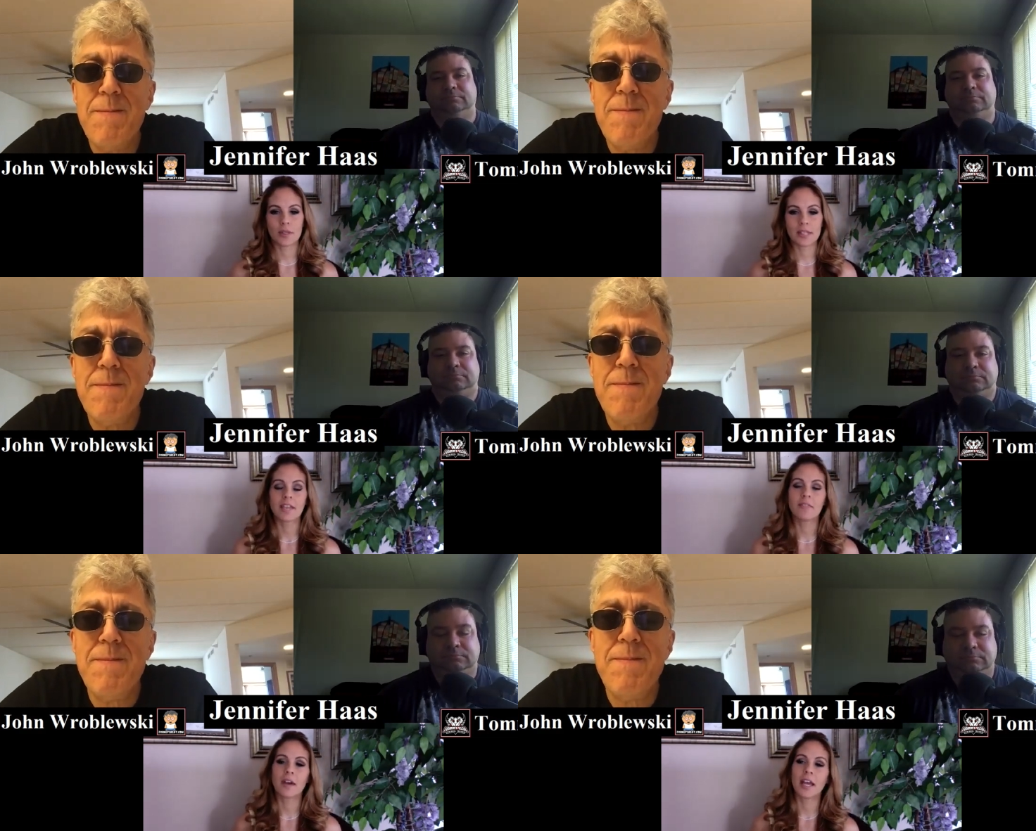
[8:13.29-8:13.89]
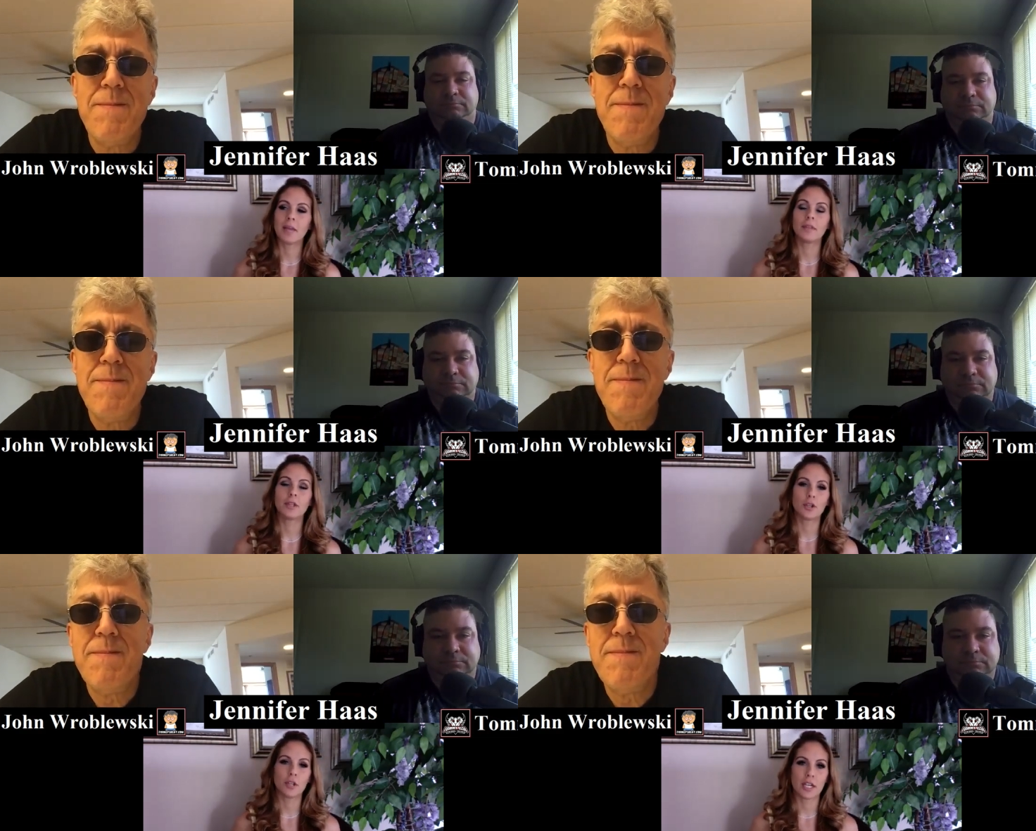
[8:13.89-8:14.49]
Speaker 1: Like if I'm
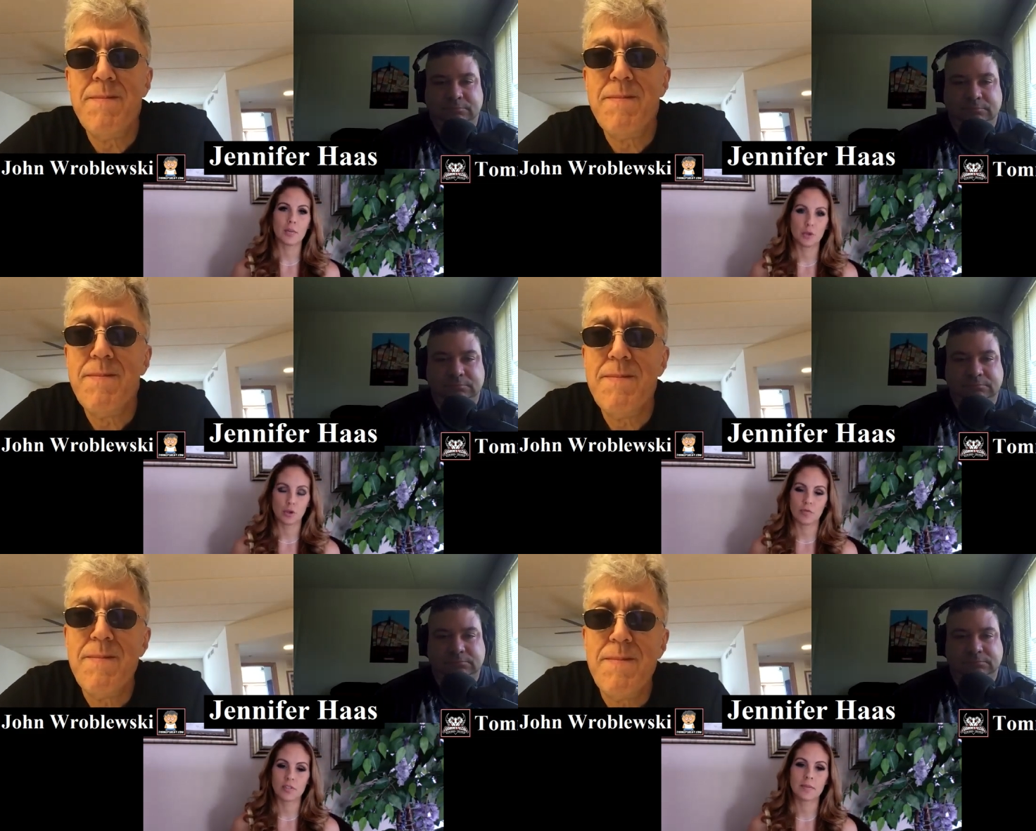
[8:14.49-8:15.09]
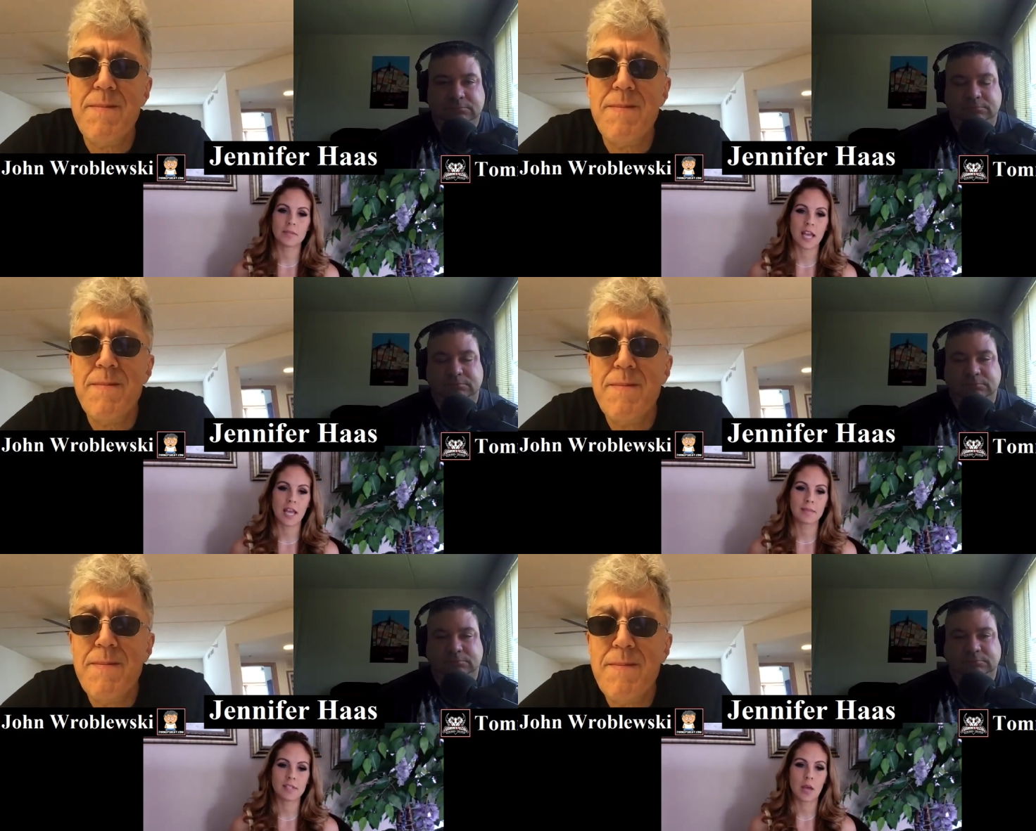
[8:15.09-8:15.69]
learning a move,
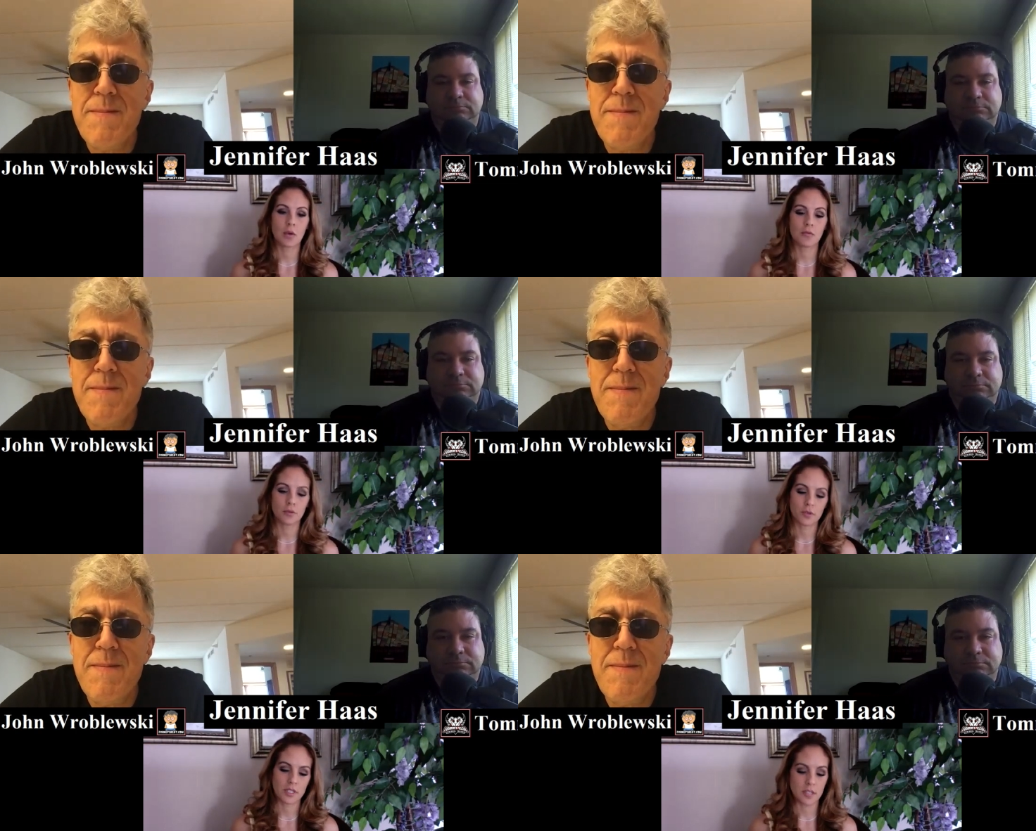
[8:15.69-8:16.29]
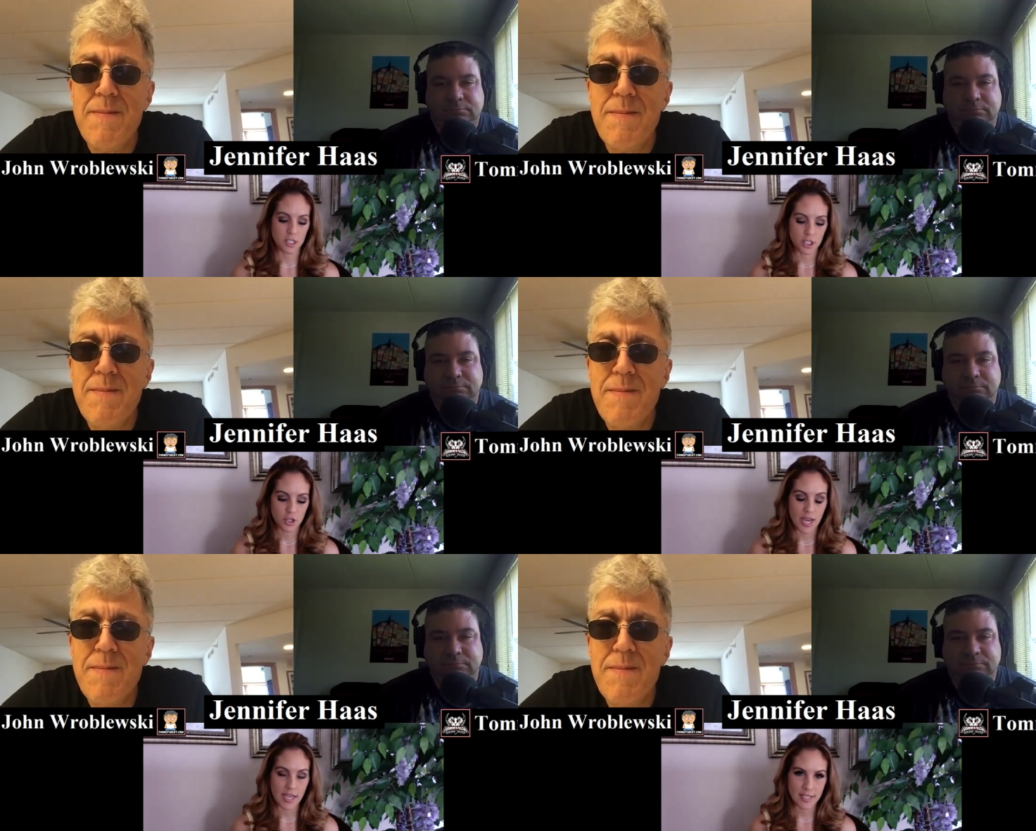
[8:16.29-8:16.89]
sometimes I will focus on
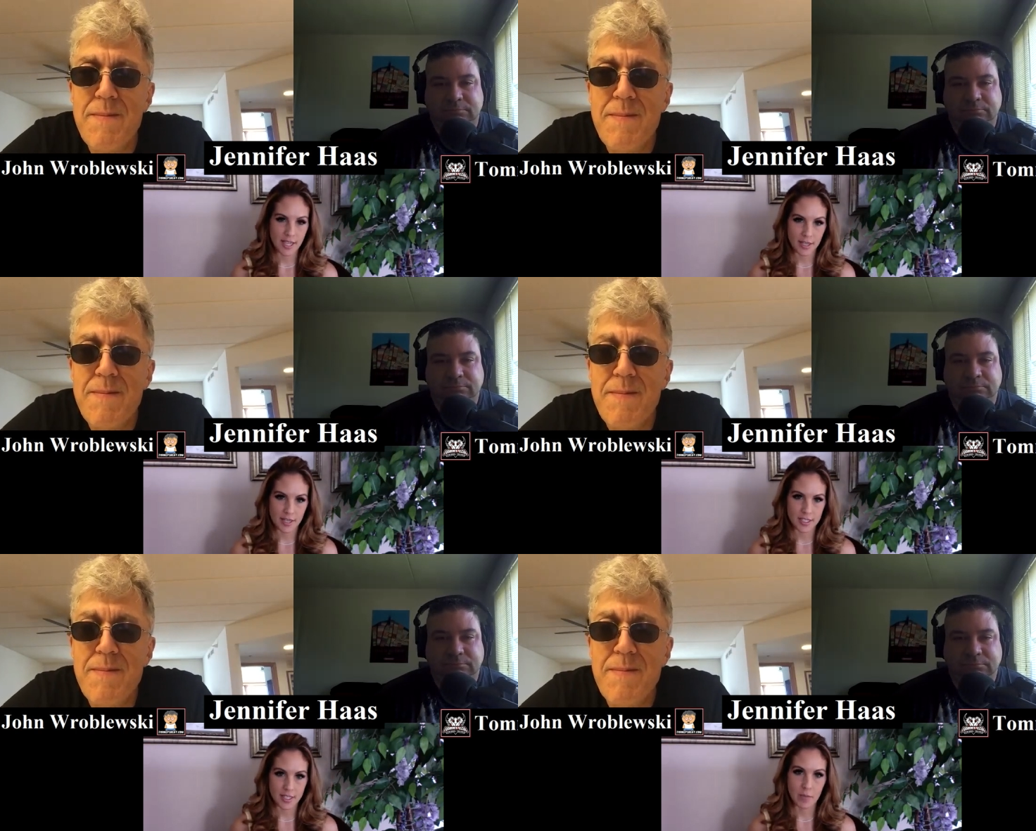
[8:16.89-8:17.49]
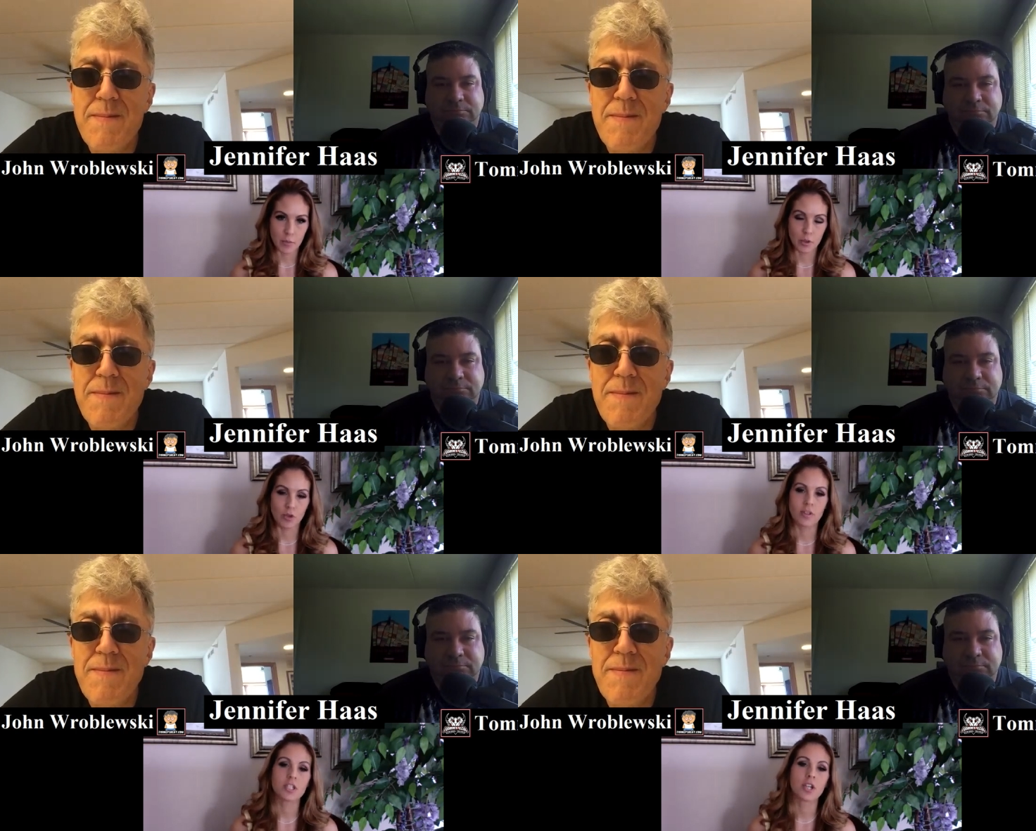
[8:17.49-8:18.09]
trying to get into that
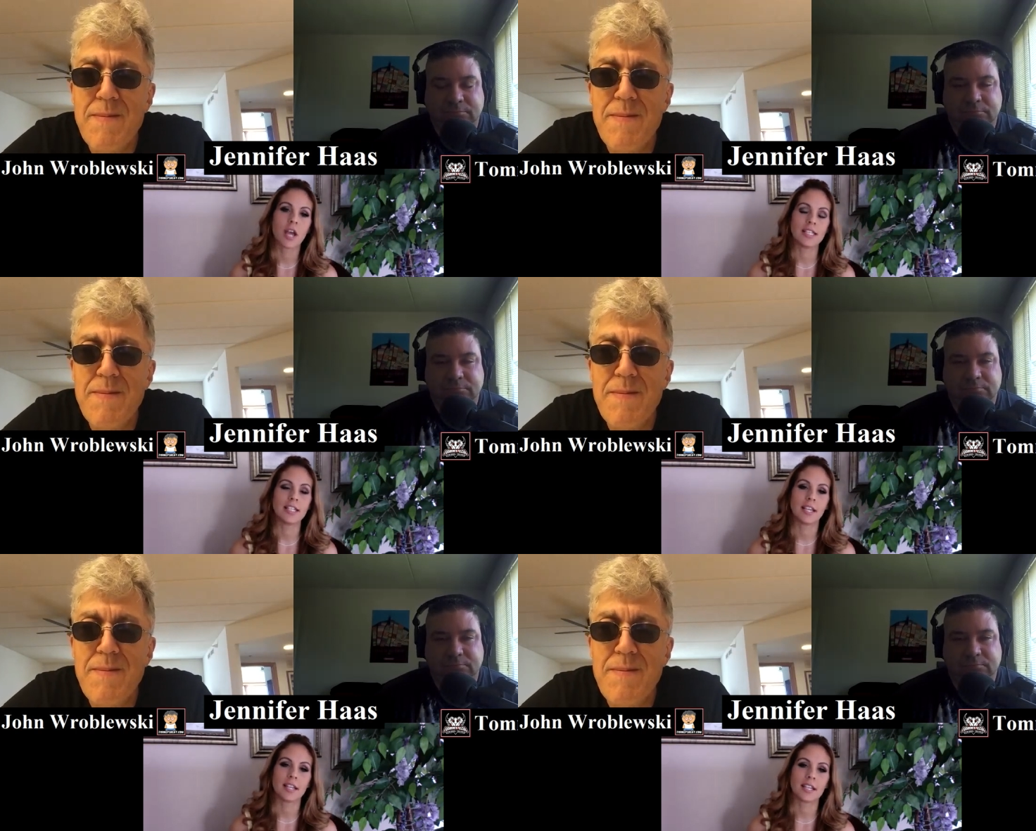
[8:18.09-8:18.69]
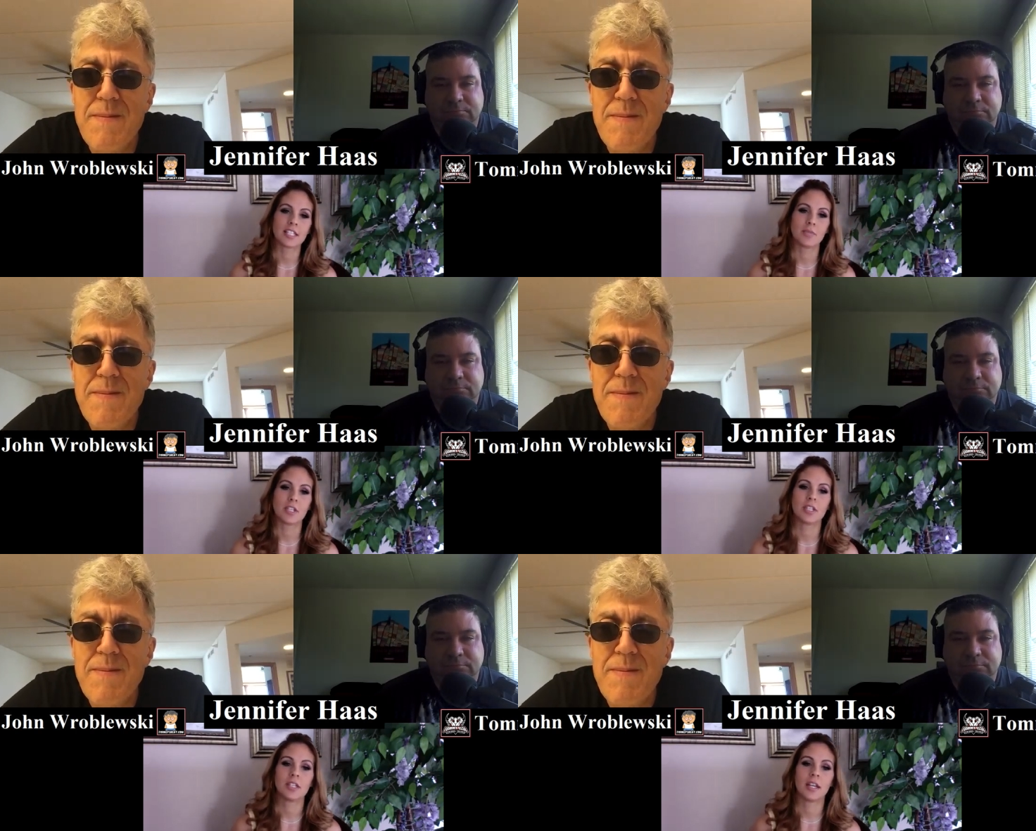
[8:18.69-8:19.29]
move and trying to get that
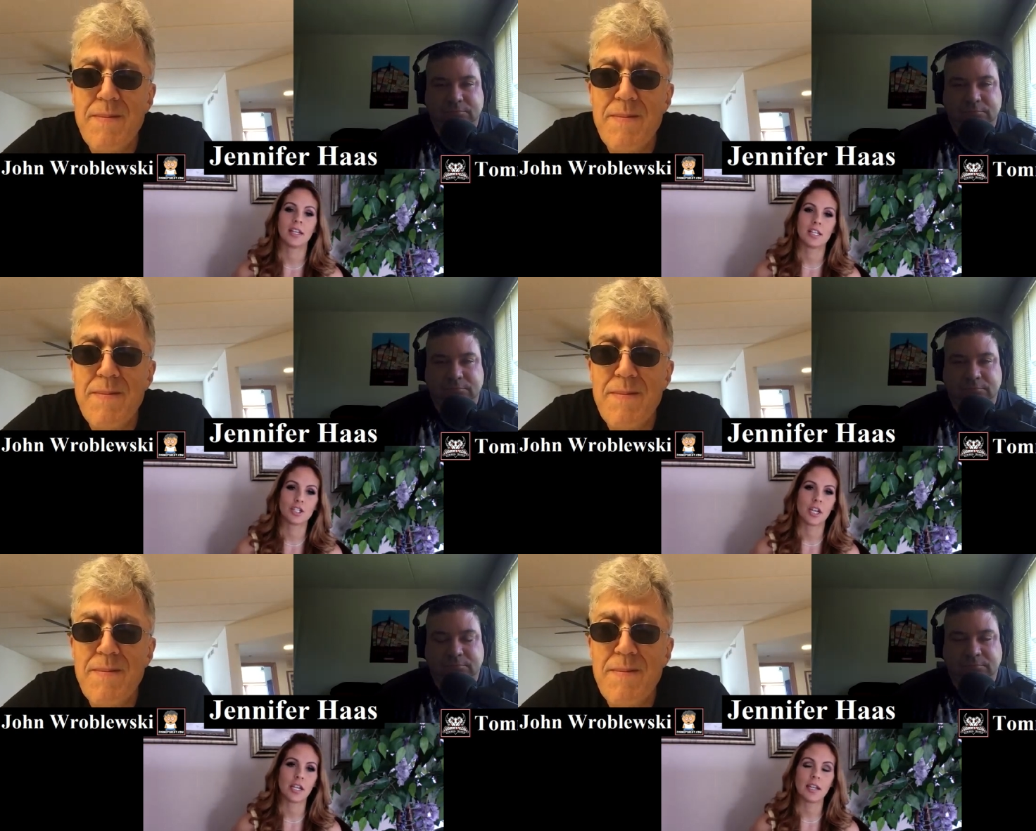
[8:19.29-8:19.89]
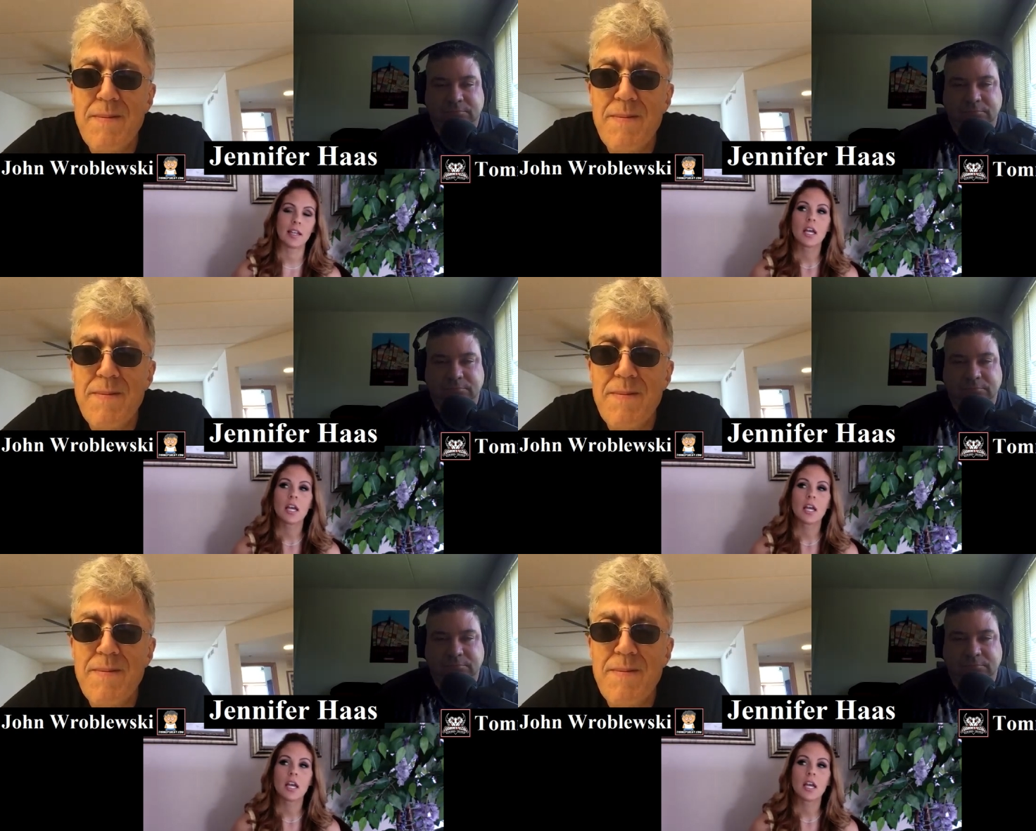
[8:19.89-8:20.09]
submission done in training.